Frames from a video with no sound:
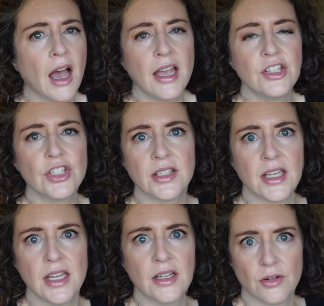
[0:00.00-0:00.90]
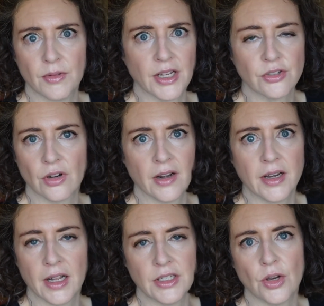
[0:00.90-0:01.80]
I just eat at a restaurant
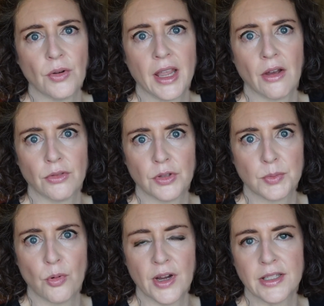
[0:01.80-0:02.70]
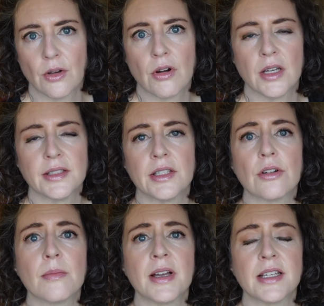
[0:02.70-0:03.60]
and I don't count those points or I'll
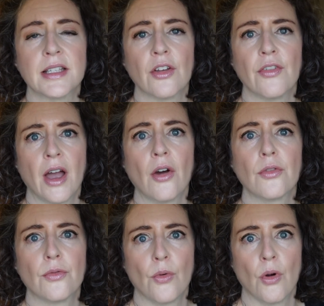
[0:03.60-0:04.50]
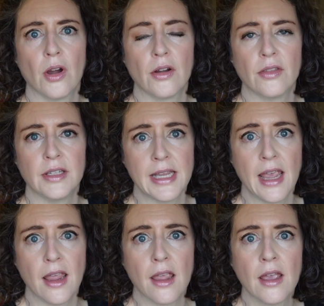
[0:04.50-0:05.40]
zero myself out for the
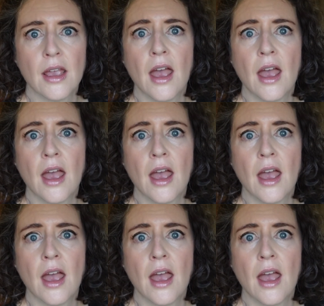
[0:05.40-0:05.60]
day.